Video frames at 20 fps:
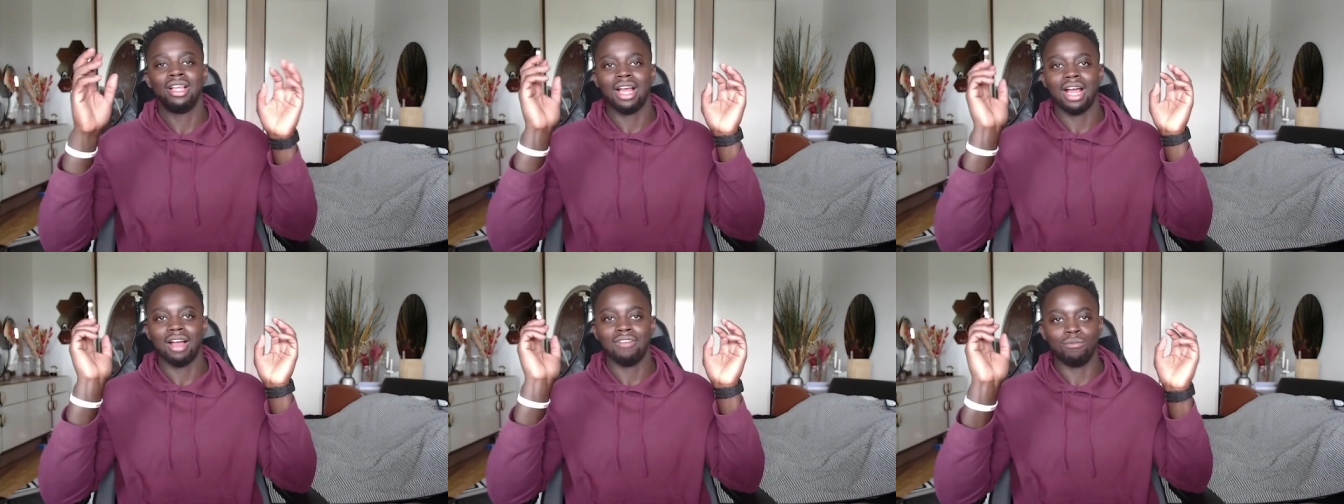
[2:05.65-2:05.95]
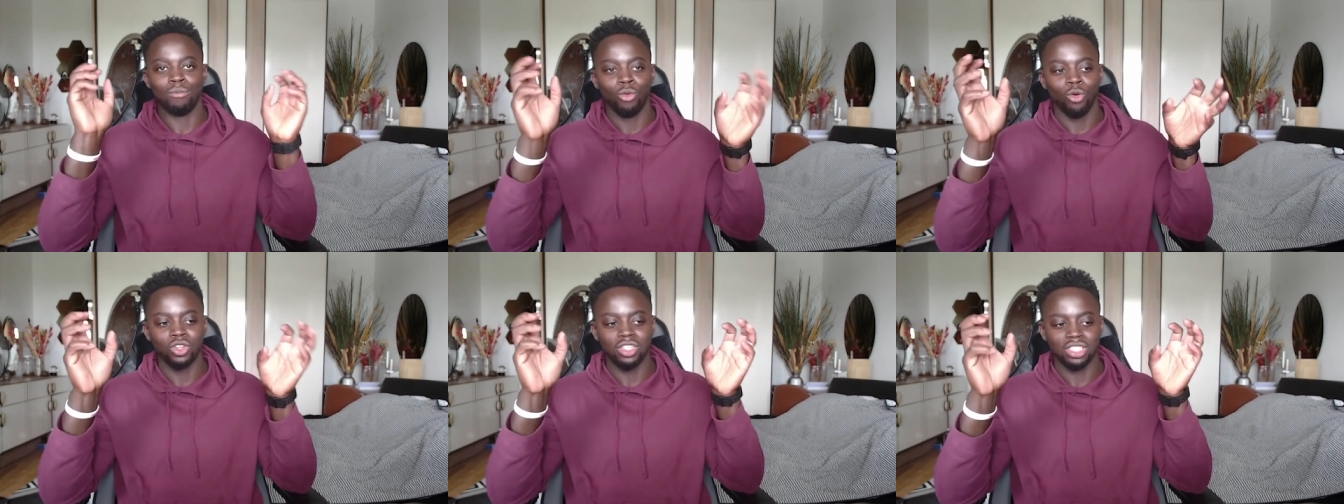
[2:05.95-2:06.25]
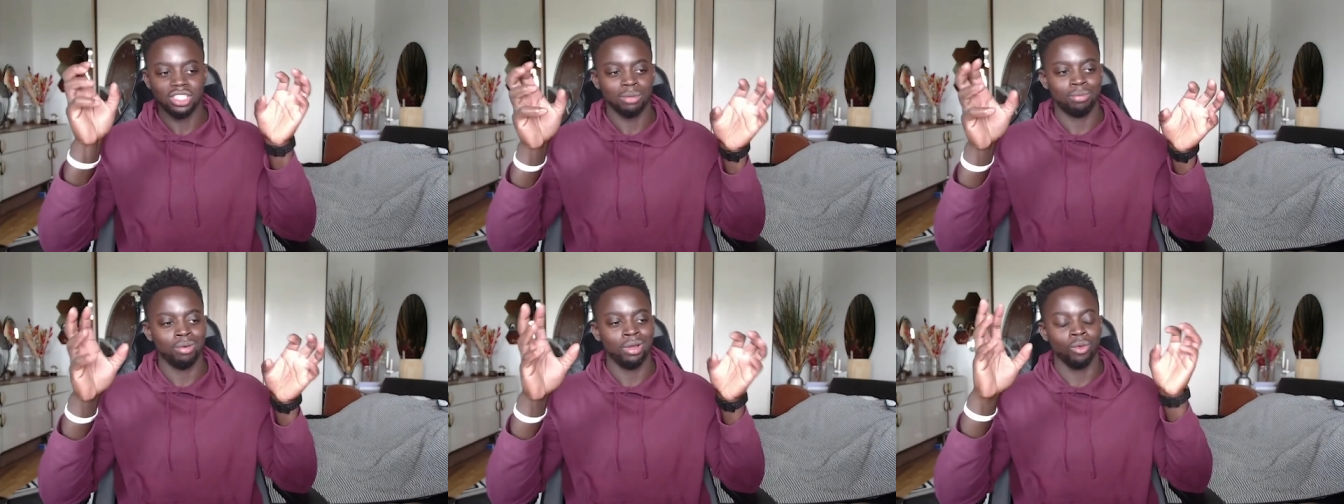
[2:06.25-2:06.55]
Have more
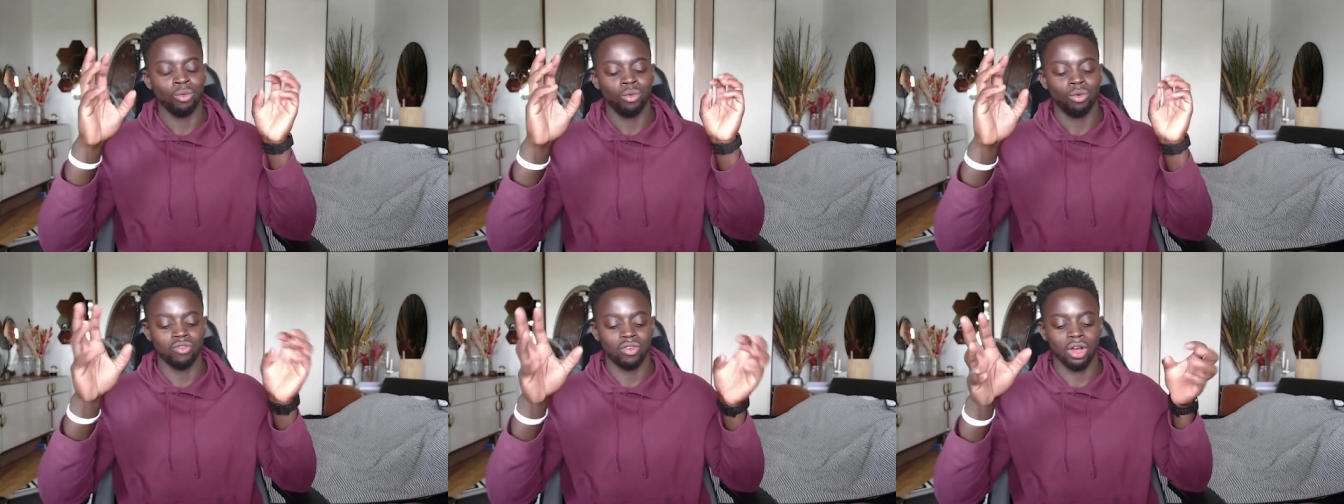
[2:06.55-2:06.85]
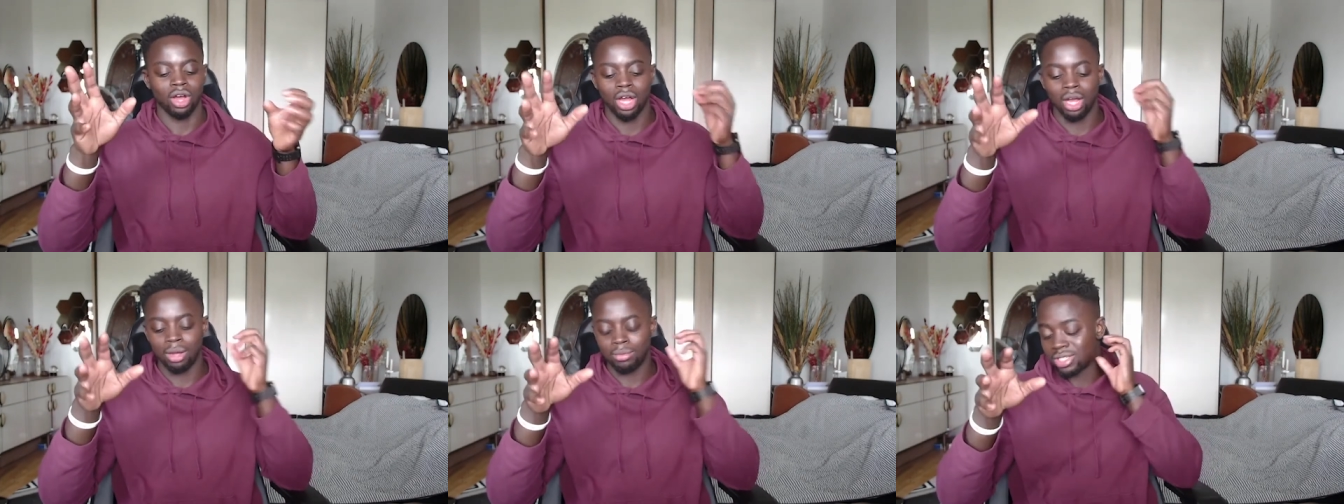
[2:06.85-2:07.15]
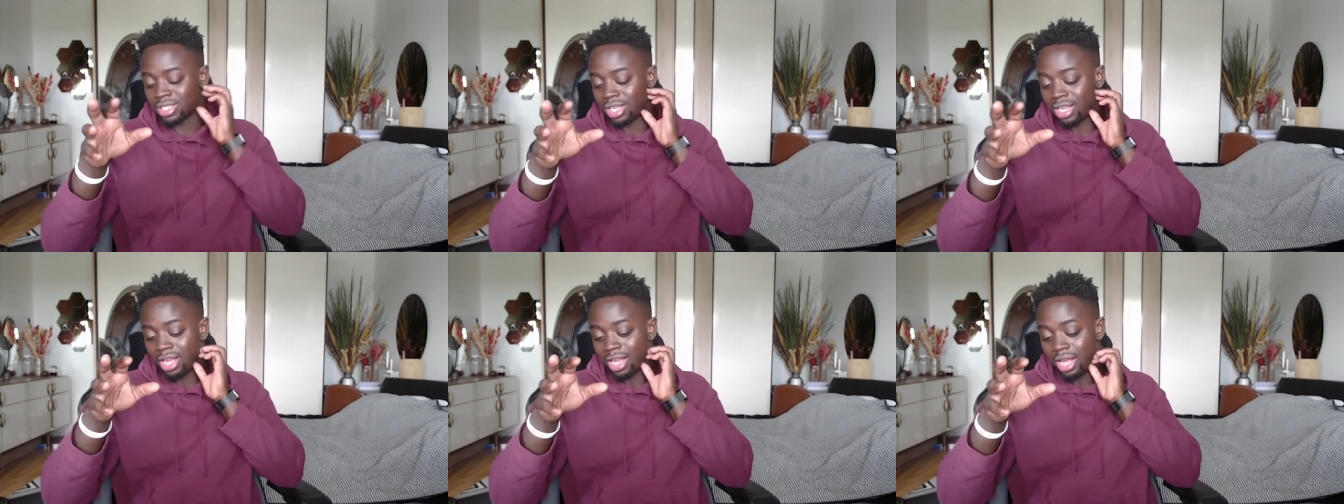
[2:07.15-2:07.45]
discipline with carbs.
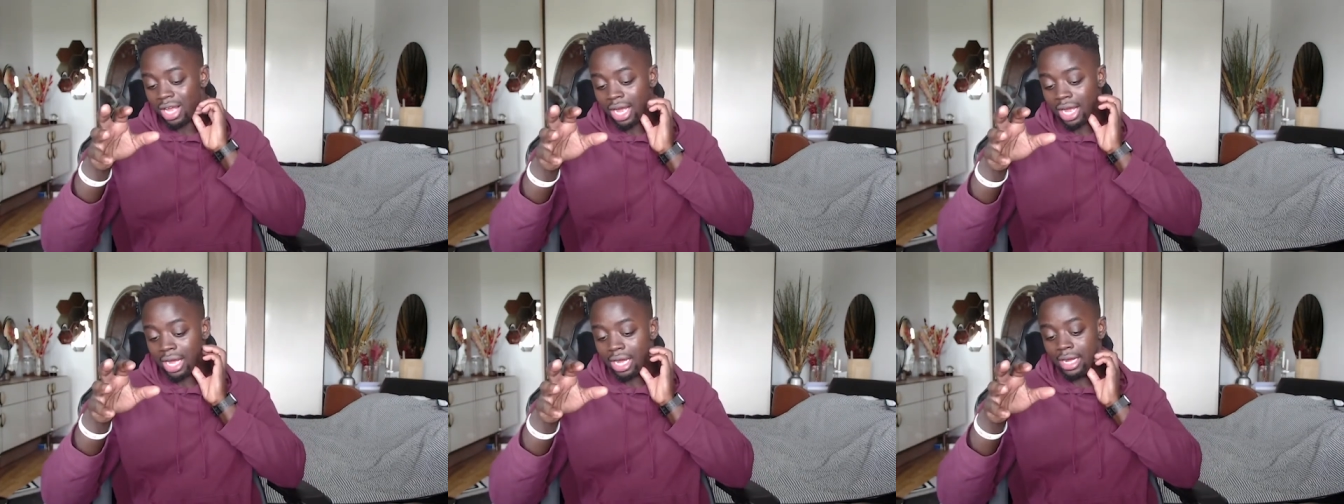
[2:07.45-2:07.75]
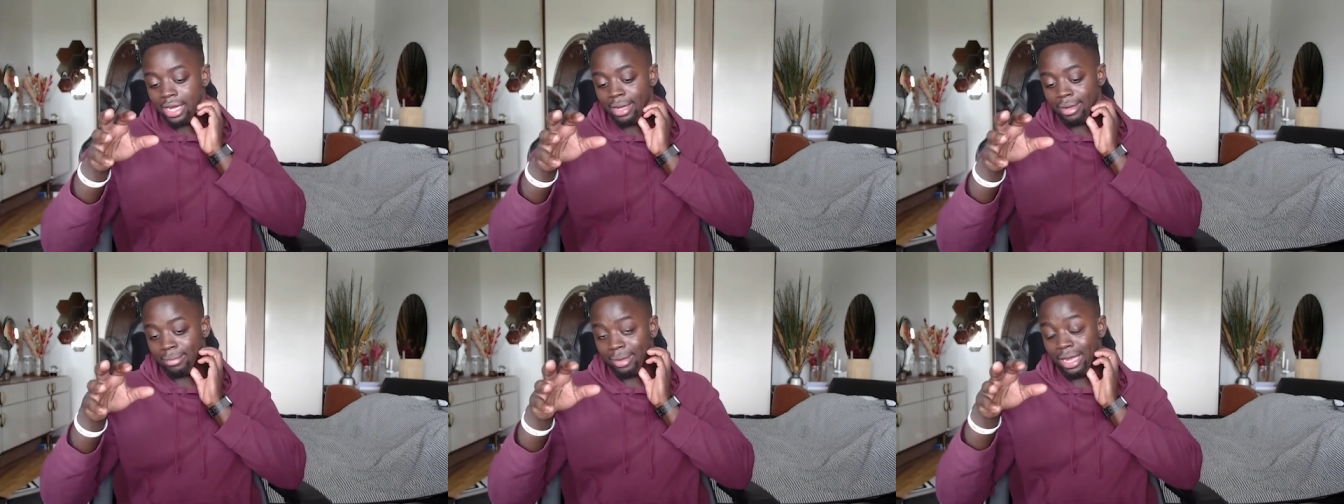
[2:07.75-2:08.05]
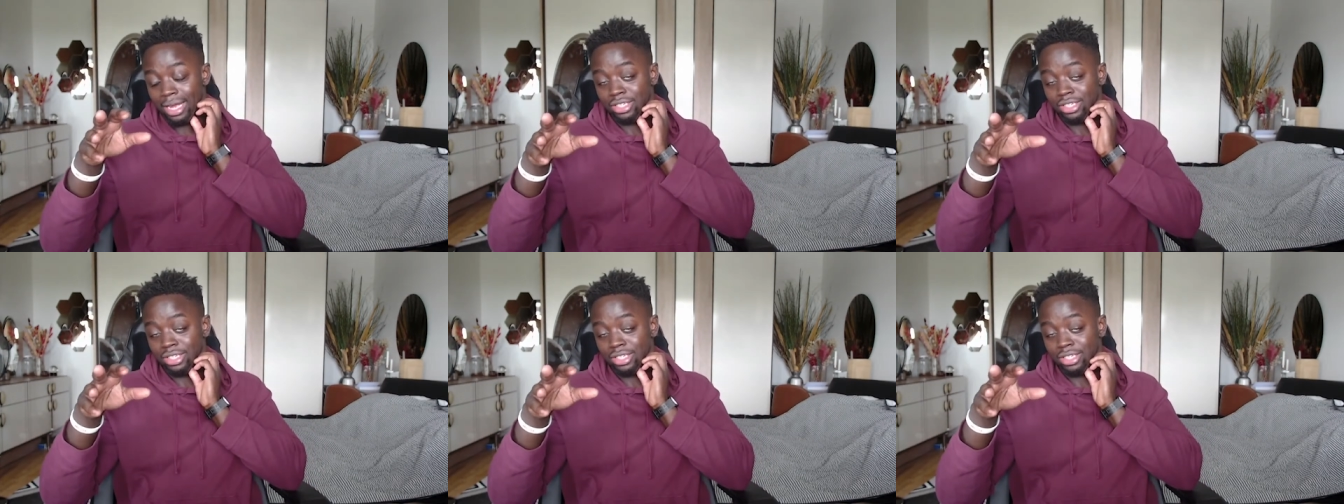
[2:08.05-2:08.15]
Um,